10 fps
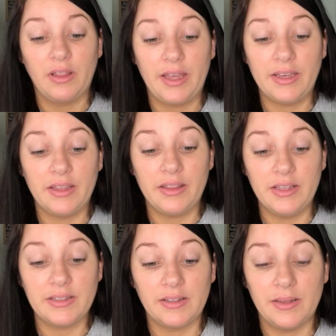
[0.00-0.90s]
Like
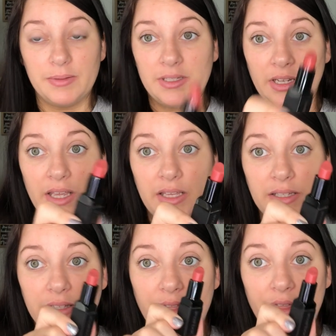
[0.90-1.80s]
this lipstick
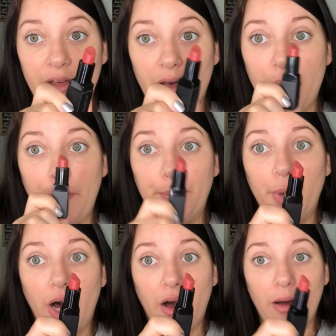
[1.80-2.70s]
is the
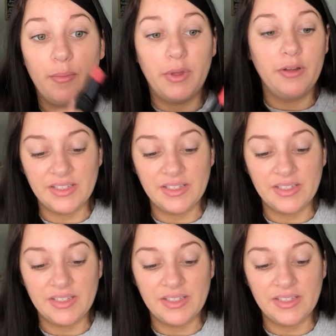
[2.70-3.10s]
bomb.